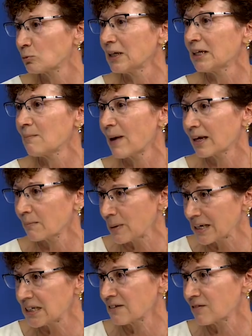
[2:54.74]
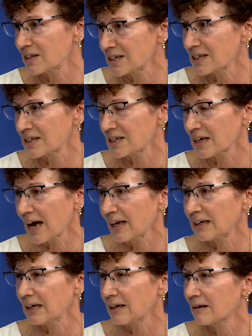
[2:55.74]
really make a big difference in society. Well,